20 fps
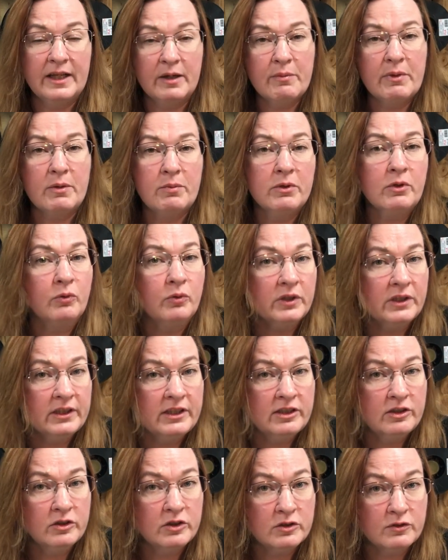And that might be
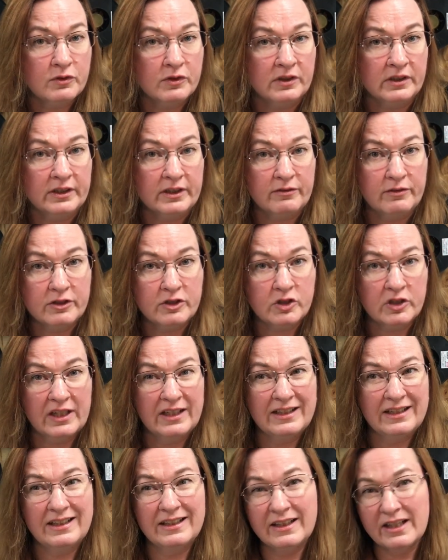really useful if you're
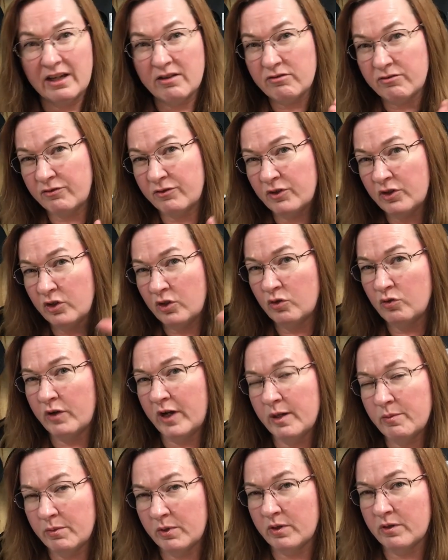trying to get that full
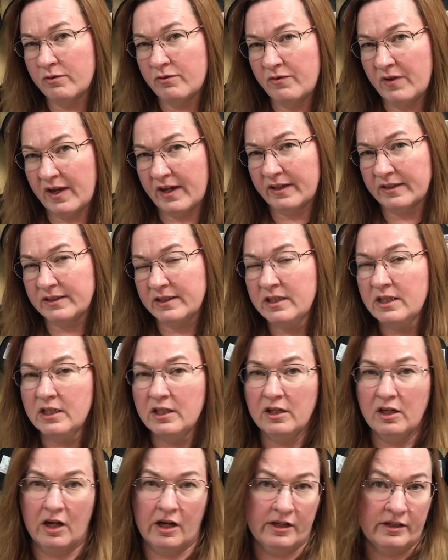rainbow effect
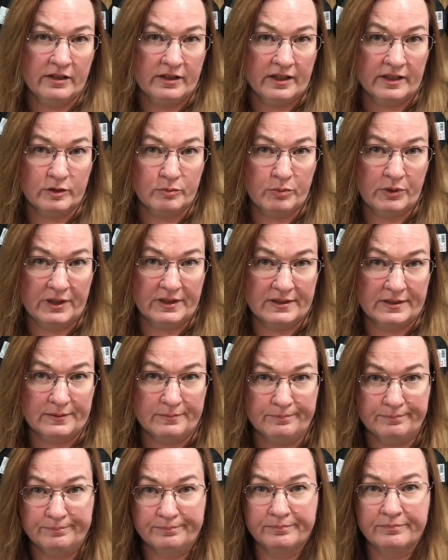on your next
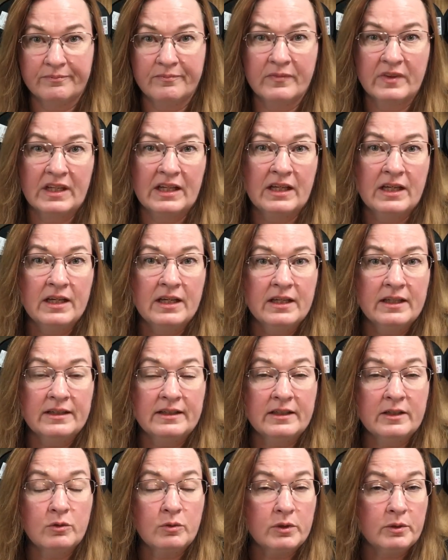print.
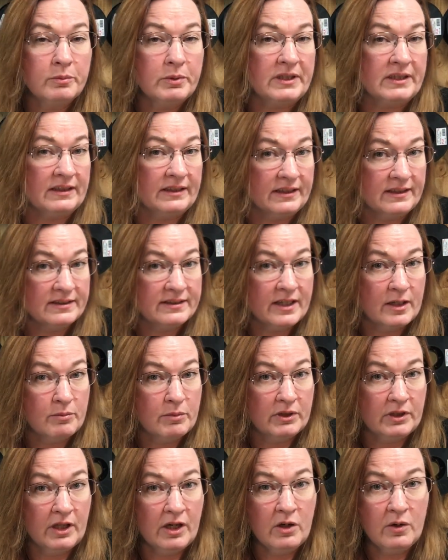There will be links
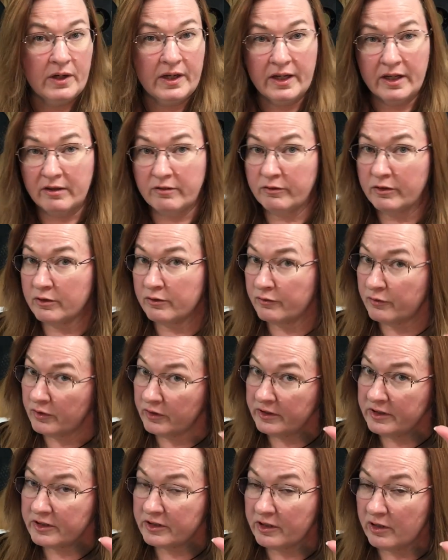down below, and for
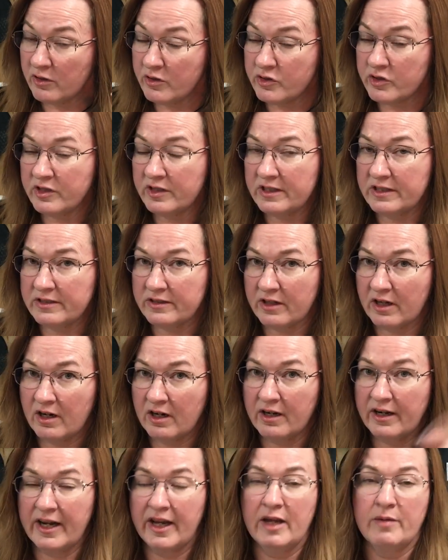full disclosure, these
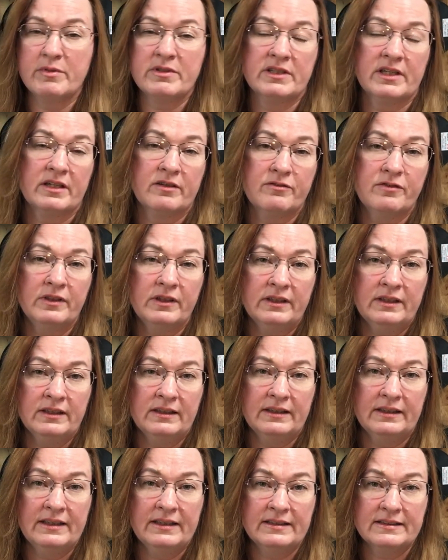are Amazon
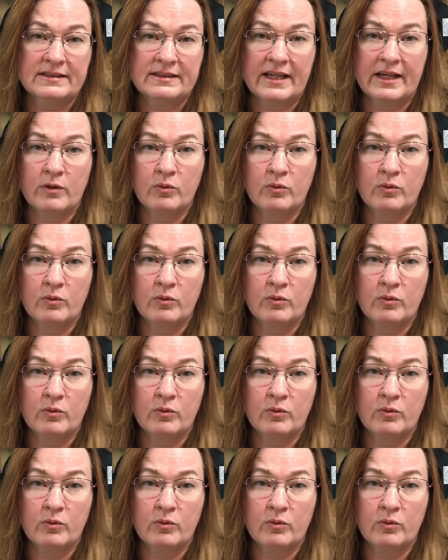affiliate links.